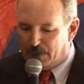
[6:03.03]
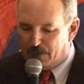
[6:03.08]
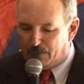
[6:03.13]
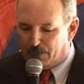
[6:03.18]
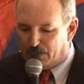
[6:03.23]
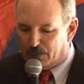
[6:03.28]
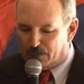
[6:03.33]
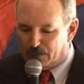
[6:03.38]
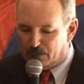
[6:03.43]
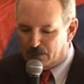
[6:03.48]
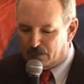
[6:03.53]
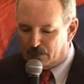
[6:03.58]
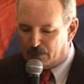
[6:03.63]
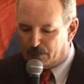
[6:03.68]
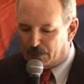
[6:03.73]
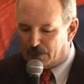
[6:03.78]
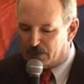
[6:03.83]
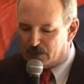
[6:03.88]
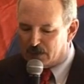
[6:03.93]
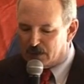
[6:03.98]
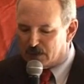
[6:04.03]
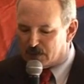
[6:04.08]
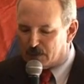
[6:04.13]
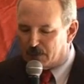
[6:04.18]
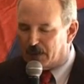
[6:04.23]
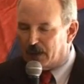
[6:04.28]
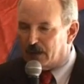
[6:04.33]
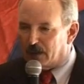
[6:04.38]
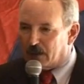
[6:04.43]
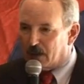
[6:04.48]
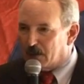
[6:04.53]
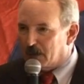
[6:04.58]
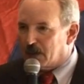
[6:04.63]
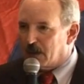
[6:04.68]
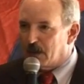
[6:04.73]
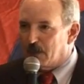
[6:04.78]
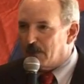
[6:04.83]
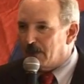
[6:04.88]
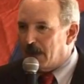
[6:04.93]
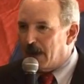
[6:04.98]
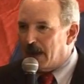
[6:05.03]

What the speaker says: people who participate can come